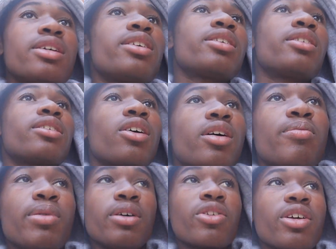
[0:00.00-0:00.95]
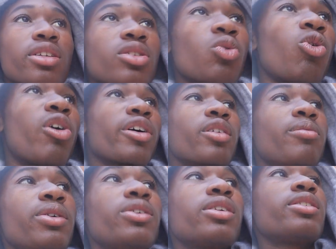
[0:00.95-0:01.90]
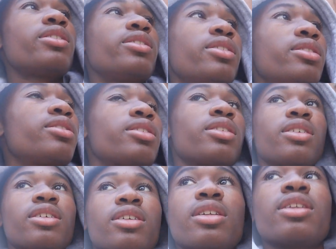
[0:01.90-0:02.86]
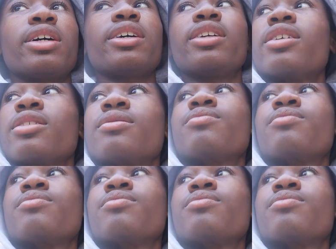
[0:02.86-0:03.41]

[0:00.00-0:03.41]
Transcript: in our building, the Walker building, later.